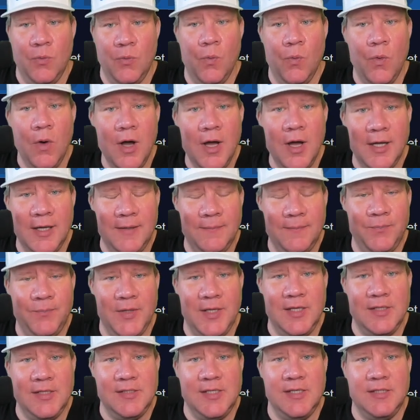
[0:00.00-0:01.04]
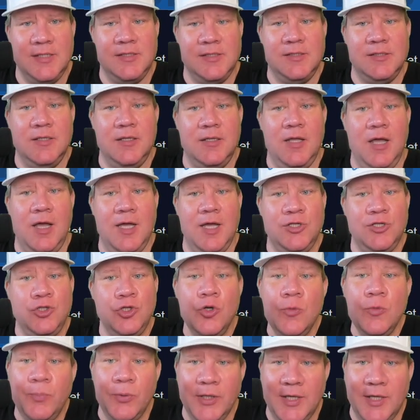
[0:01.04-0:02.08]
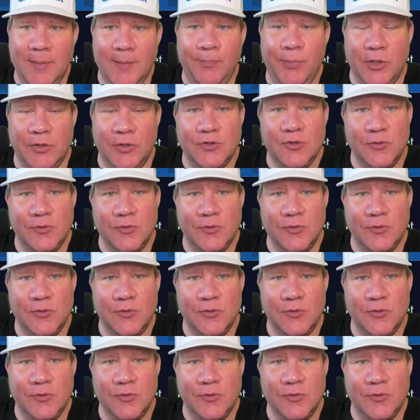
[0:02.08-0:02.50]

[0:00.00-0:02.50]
One is it's a duplicate book.